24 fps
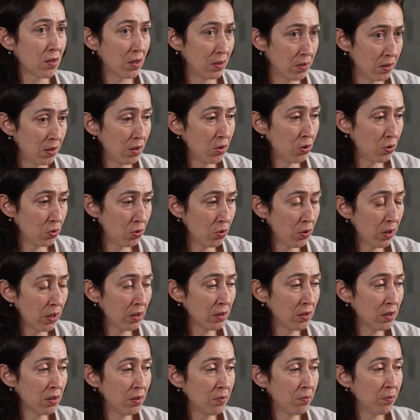continue
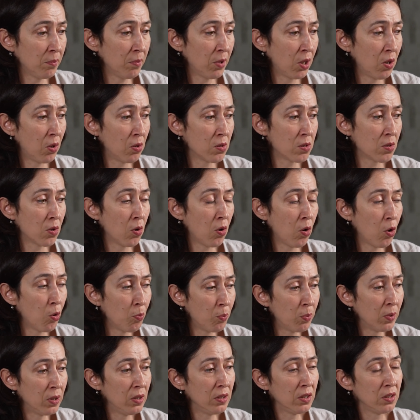doing them, but also
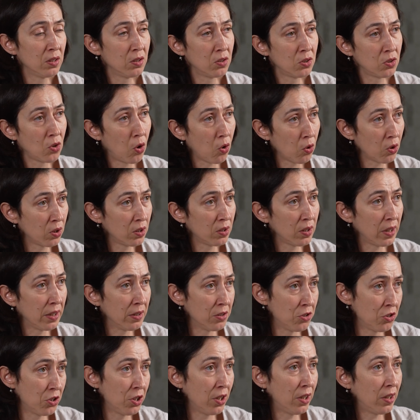openly talk
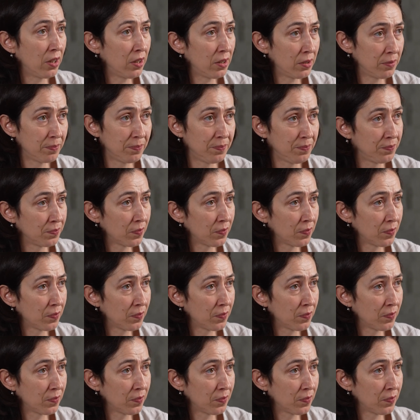and share